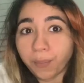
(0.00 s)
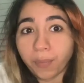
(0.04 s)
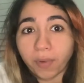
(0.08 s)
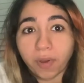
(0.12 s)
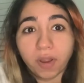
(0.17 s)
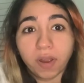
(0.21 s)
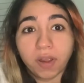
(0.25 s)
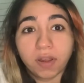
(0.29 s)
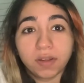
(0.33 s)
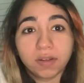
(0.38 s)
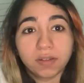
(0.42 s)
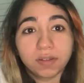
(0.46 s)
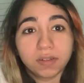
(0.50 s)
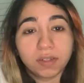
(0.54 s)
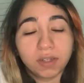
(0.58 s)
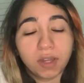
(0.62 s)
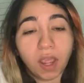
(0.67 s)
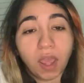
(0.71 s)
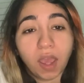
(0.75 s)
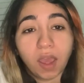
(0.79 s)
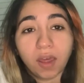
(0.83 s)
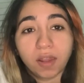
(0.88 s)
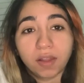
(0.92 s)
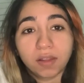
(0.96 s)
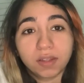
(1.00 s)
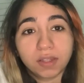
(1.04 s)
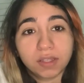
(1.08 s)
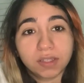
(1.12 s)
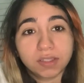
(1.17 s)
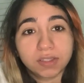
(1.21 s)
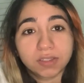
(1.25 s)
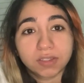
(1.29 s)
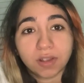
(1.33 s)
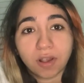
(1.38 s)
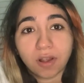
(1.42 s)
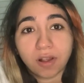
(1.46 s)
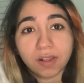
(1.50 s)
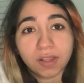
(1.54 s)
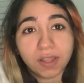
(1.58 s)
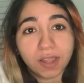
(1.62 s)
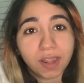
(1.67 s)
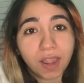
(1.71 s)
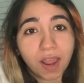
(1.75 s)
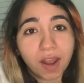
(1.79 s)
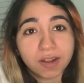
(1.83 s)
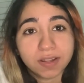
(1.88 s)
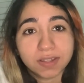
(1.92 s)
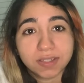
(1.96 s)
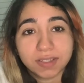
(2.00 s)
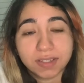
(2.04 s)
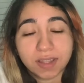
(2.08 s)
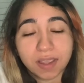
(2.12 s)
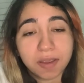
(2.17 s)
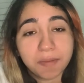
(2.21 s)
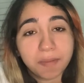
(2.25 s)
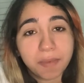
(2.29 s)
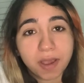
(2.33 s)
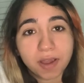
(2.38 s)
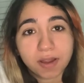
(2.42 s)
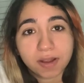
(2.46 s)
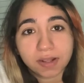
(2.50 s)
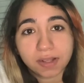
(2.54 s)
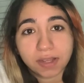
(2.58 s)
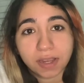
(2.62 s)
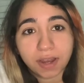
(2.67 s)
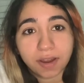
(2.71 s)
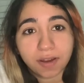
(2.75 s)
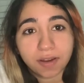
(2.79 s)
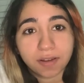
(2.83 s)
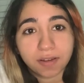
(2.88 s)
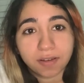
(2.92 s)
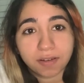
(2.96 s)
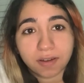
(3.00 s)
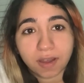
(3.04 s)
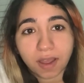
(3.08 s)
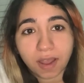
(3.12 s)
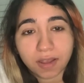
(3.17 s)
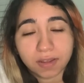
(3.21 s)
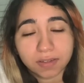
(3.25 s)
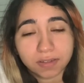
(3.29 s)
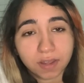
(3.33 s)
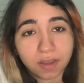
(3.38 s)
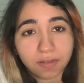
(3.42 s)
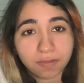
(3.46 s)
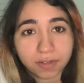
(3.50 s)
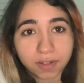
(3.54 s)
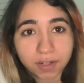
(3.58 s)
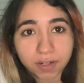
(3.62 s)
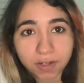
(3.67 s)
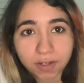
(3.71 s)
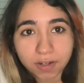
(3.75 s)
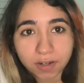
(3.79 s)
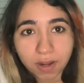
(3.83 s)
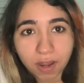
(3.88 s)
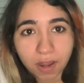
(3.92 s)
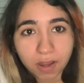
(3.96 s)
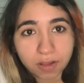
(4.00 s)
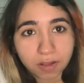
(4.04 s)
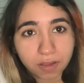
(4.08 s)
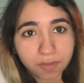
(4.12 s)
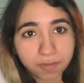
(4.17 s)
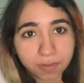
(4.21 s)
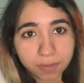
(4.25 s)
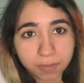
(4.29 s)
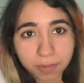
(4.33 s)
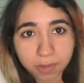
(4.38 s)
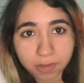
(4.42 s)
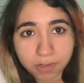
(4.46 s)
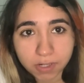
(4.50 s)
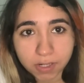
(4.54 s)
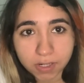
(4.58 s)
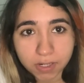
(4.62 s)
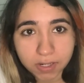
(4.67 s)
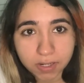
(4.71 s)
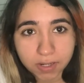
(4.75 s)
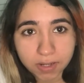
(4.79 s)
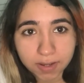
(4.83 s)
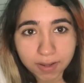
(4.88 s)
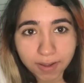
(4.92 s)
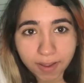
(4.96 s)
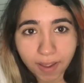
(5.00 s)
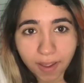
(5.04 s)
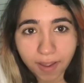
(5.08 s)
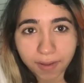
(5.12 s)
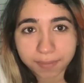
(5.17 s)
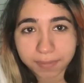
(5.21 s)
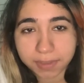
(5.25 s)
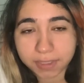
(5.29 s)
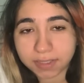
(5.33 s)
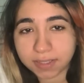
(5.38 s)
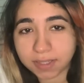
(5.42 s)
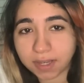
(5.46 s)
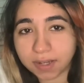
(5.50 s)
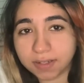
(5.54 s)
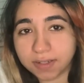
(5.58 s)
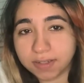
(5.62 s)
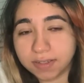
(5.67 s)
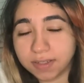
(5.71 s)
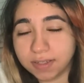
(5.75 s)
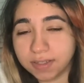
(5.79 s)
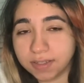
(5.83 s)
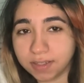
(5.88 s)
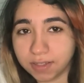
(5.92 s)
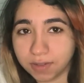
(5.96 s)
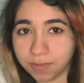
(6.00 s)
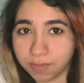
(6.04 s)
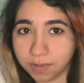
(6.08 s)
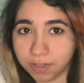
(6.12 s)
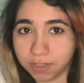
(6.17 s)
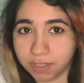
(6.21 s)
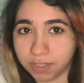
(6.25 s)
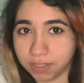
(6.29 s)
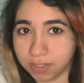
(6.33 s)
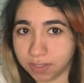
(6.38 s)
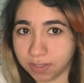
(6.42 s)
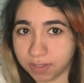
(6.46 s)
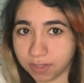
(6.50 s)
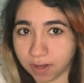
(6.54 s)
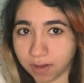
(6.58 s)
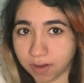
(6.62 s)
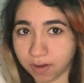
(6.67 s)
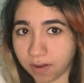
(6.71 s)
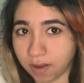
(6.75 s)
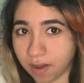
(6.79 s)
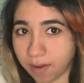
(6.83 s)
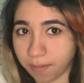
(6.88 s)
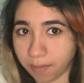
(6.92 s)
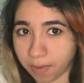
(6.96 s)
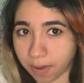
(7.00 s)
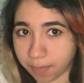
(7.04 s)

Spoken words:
But yeah, that's all I gotta say about Clairo. I love her. I love Immunity. I'm excited to see what she's gonna come